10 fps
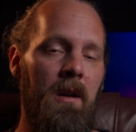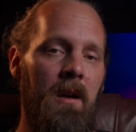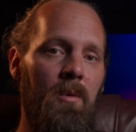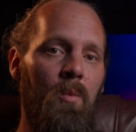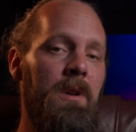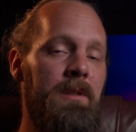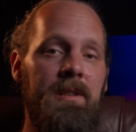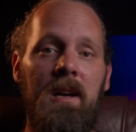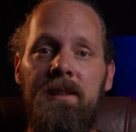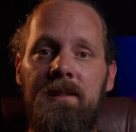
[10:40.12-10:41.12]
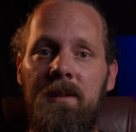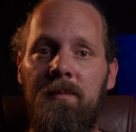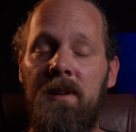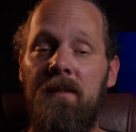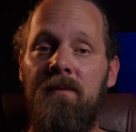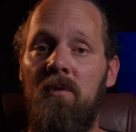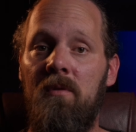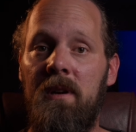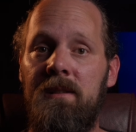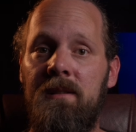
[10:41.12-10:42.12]
will design something
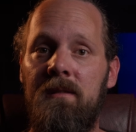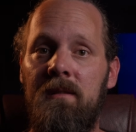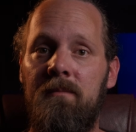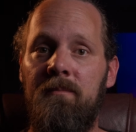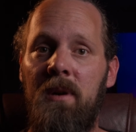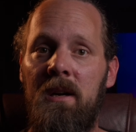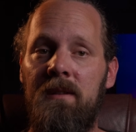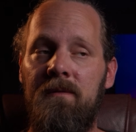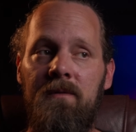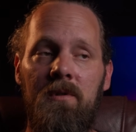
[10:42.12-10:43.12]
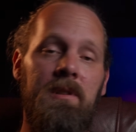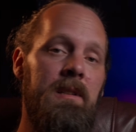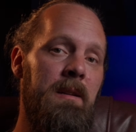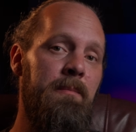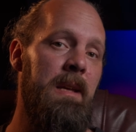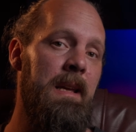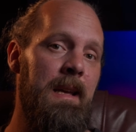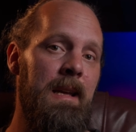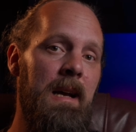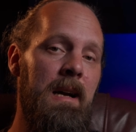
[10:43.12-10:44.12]
for it, but for the time
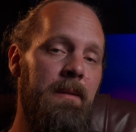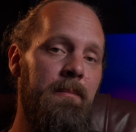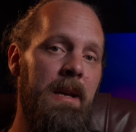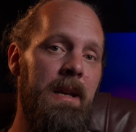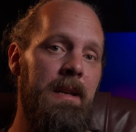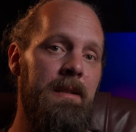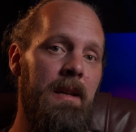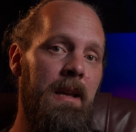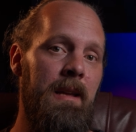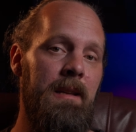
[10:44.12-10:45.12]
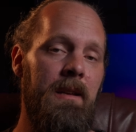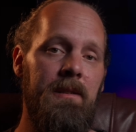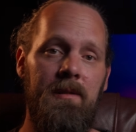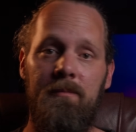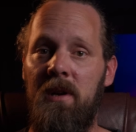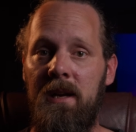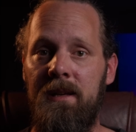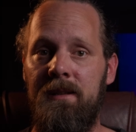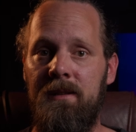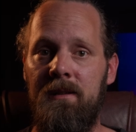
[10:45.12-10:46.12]
being I made a custom
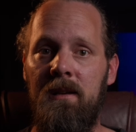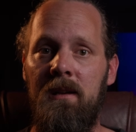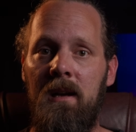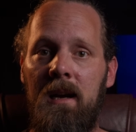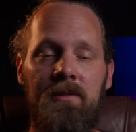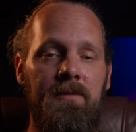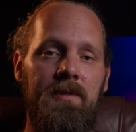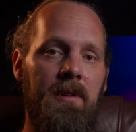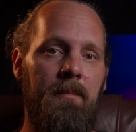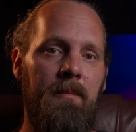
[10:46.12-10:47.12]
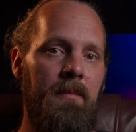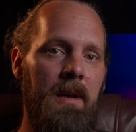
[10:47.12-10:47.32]
bracket out of some